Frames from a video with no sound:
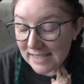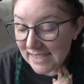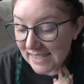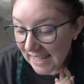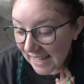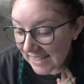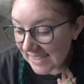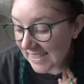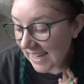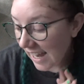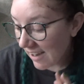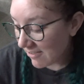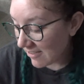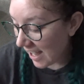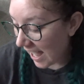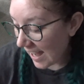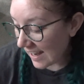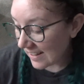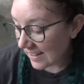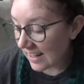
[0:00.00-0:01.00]
since I've
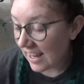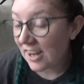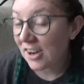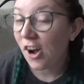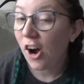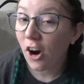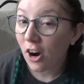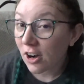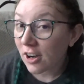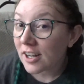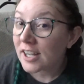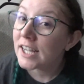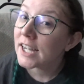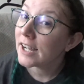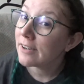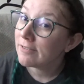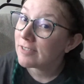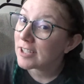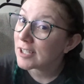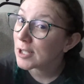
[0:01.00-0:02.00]
gotten an arc
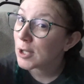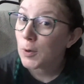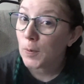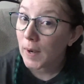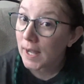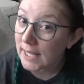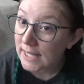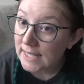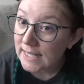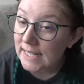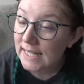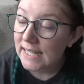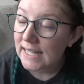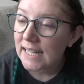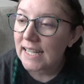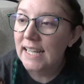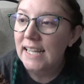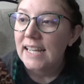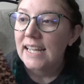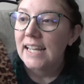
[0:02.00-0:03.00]
of this
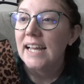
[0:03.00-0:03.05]
quality.